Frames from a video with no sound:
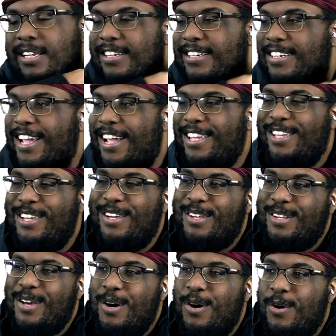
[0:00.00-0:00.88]
There you
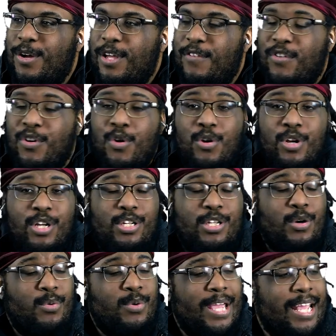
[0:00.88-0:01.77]
go. If you're going to
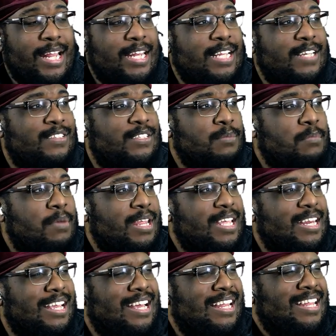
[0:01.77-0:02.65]
donate, leave some money
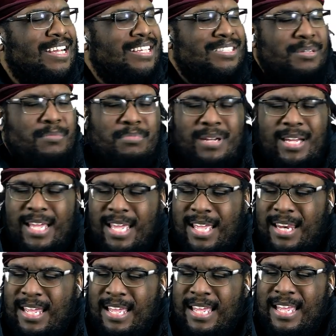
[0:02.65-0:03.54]
in the collection plate.